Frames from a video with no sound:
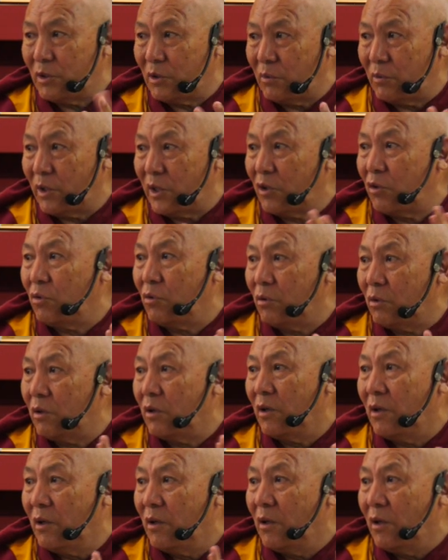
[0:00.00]
where you
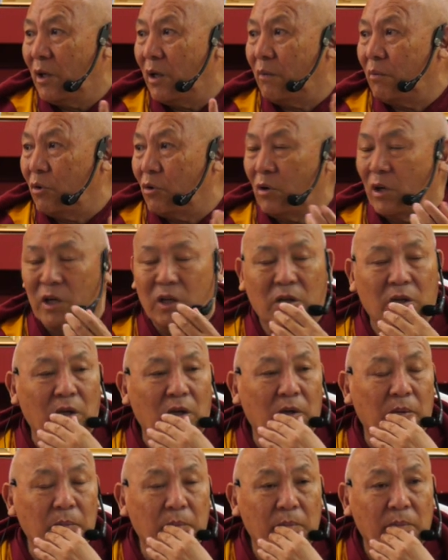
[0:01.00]
have no
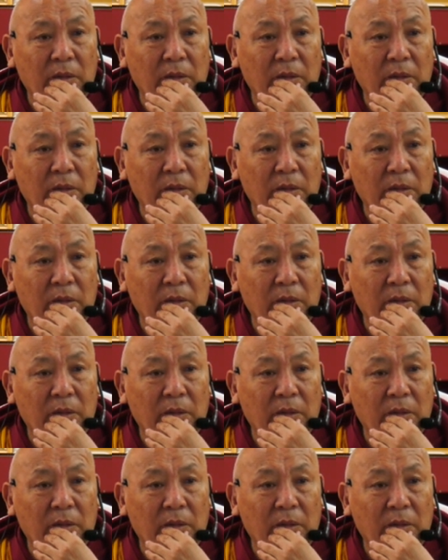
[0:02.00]
idea.